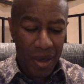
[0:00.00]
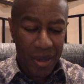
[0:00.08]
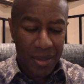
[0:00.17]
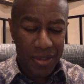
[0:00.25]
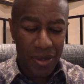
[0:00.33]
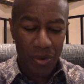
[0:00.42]

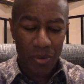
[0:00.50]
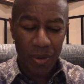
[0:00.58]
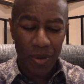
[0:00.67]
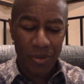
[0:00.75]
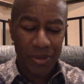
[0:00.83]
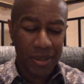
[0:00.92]
So
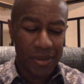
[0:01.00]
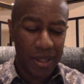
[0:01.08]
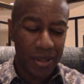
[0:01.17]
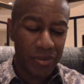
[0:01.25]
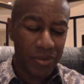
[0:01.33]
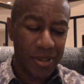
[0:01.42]
it was just an
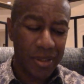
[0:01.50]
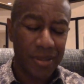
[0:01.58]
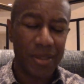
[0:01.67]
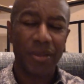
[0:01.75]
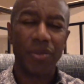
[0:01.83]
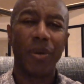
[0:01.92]
interesting
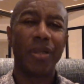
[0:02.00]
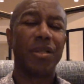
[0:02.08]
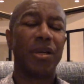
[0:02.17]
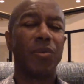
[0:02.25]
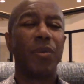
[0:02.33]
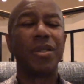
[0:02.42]
situation
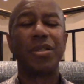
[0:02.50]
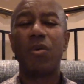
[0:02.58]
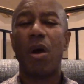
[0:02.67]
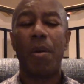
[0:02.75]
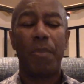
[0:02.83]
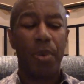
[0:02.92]
because we used to
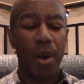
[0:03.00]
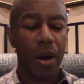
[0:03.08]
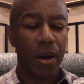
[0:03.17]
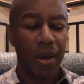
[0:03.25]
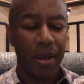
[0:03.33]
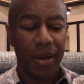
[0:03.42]
go out
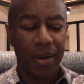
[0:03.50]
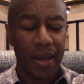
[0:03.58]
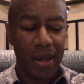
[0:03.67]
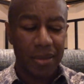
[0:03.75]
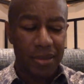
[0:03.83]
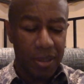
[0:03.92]
partying and
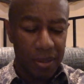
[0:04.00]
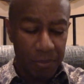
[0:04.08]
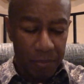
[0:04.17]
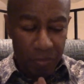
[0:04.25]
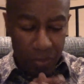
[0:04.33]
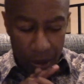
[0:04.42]
dancing,
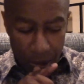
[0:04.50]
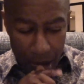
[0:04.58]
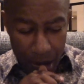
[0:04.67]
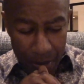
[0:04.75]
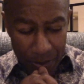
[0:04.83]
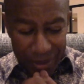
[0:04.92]

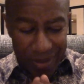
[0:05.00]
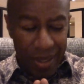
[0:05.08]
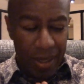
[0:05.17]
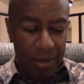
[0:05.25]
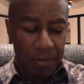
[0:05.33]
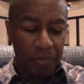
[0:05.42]
but
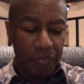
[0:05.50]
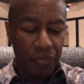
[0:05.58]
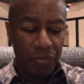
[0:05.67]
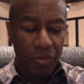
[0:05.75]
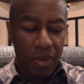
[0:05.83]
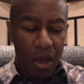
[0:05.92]
then
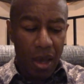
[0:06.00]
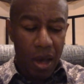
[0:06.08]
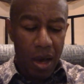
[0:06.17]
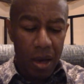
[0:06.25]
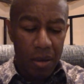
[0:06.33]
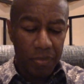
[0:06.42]

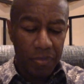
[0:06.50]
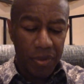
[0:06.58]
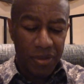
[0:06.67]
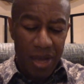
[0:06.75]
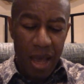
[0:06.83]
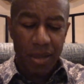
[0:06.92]
um,
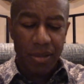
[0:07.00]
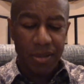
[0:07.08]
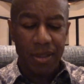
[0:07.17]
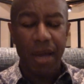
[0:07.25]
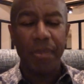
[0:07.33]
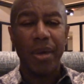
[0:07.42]
the challenging
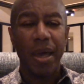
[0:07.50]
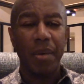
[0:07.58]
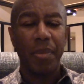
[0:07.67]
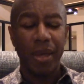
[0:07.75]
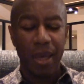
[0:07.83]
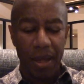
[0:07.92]
time
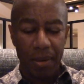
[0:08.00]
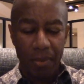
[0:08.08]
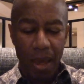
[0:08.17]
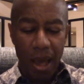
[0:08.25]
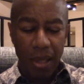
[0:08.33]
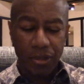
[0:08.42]
came again.
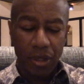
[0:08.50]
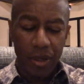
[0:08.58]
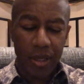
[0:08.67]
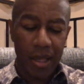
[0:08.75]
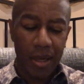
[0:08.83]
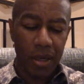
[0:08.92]
I started
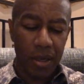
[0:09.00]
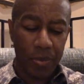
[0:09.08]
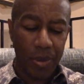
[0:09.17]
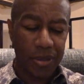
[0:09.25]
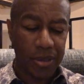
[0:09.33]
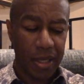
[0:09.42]
to get getting
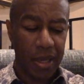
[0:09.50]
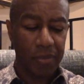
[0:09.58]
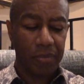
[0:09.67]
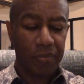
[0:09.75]
depressed again